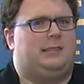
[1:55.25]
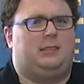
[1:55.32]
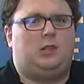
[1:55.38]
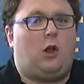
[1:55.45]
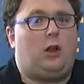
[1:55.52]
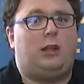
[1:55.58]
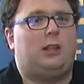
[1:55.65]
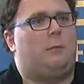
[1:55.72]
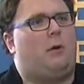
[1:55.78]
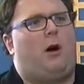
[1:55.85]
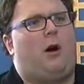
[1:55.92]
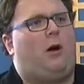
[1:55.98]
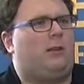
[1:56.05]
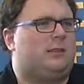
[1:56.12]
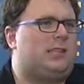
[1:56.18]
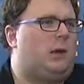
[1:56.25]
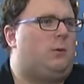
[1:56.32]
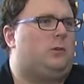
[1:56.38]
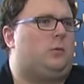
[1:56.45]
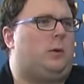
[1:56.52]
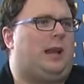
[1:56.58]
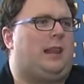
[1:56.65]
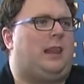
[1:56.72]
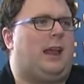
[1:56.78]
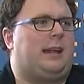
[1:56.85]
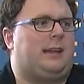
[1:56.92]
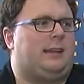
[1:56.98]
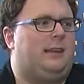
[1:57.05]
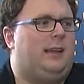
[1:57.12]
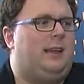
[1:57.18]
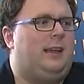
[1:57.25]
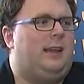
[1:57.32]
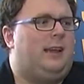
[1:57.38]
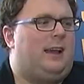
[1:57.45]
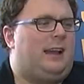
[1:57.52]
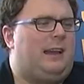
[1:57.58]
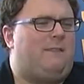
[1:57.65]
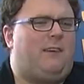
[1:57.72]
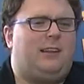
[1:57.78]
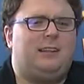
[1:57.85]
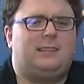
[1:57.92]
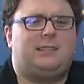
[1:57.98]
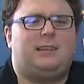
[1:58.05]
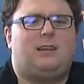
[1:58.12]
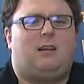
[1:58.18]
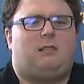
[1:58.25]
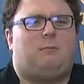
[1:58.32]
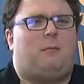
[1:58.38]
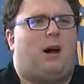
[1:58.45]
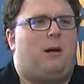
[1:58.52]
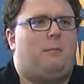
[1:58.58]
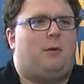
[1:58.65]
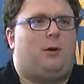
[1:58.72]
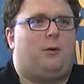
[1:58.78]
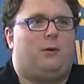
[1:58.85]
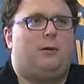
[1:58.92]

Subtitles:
installing them all, seeing which one I liked. And I found this thing called Mambo.